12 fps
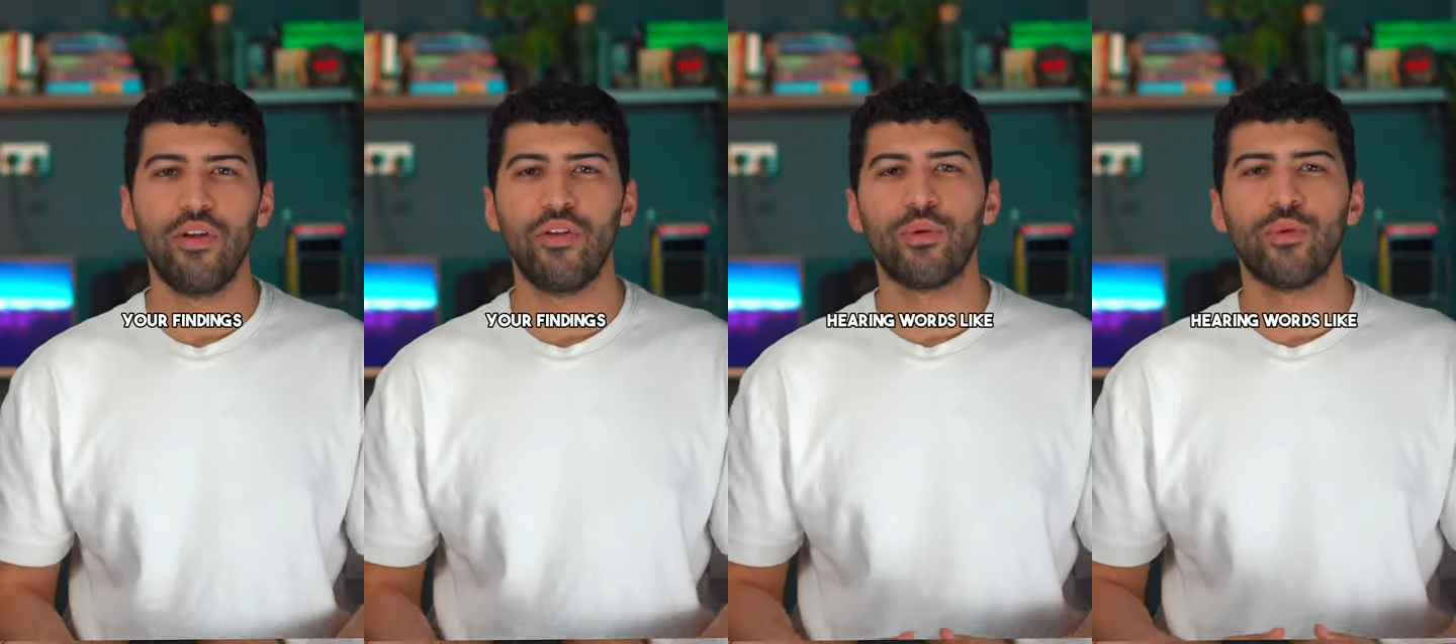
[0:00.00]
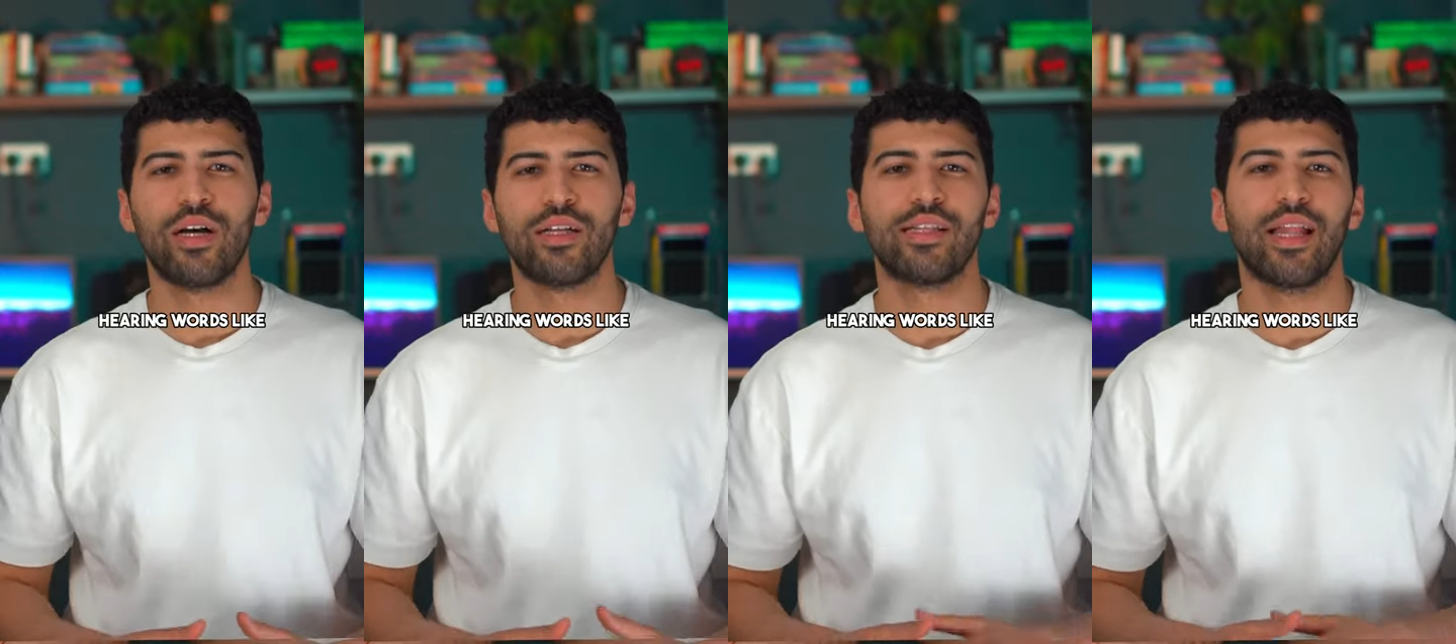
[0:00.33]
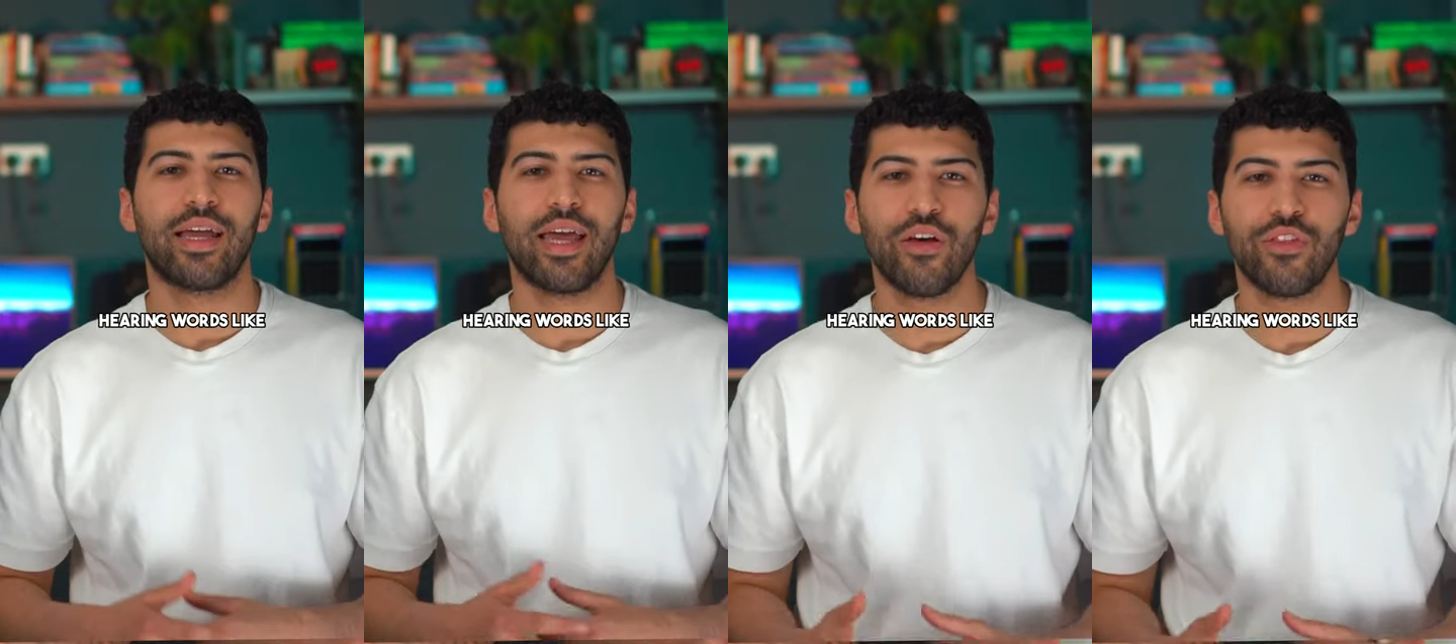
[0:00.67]
Hearing words
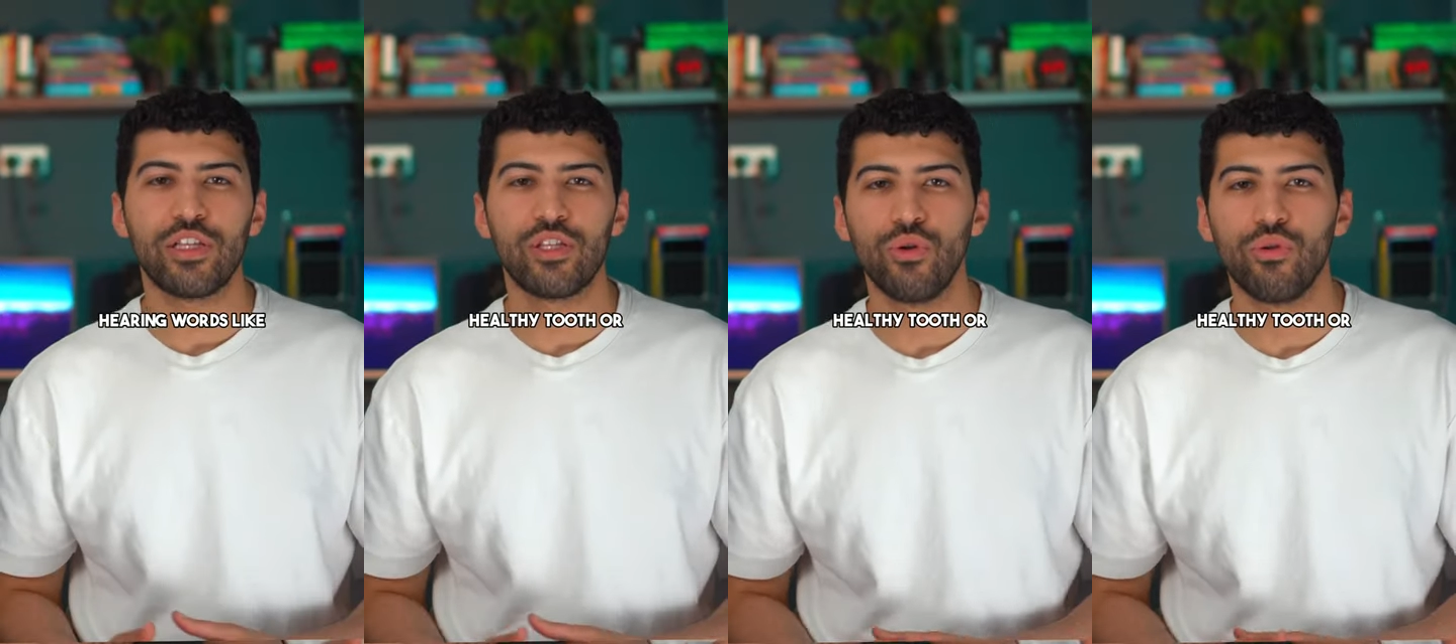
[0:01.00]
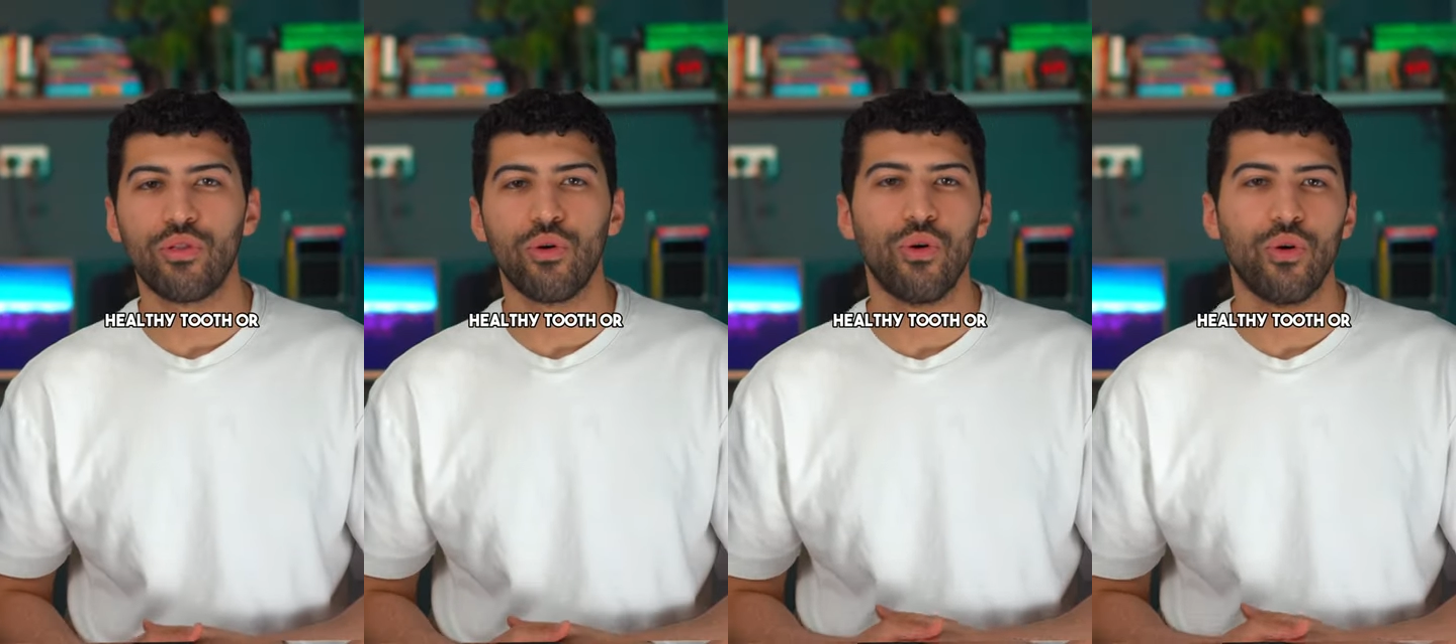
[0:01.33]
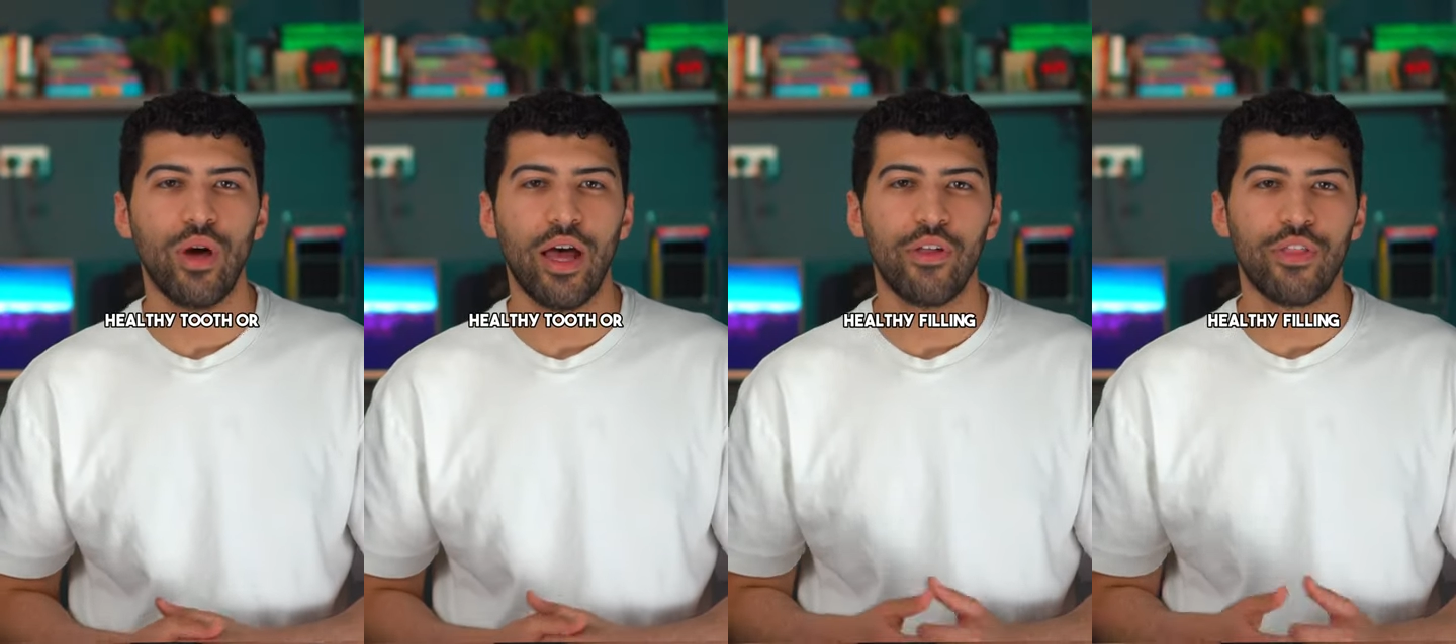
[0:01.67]
like healthy tooth
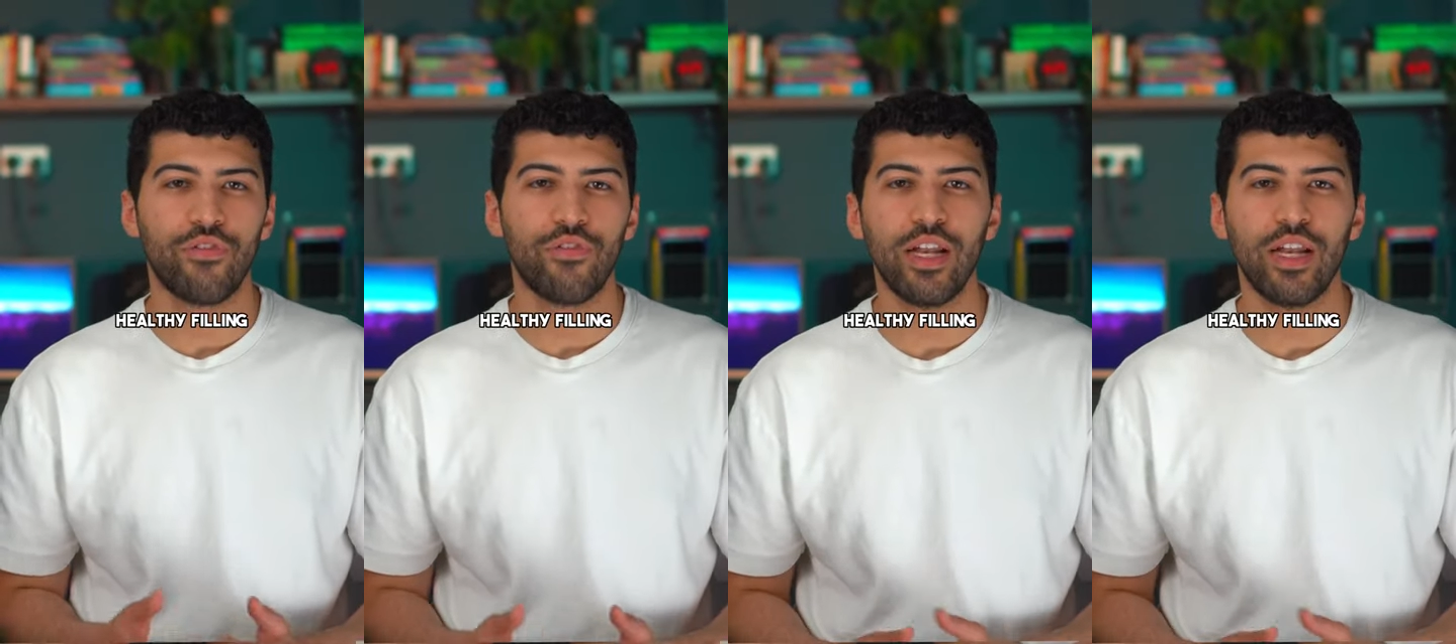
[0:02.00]
or healthy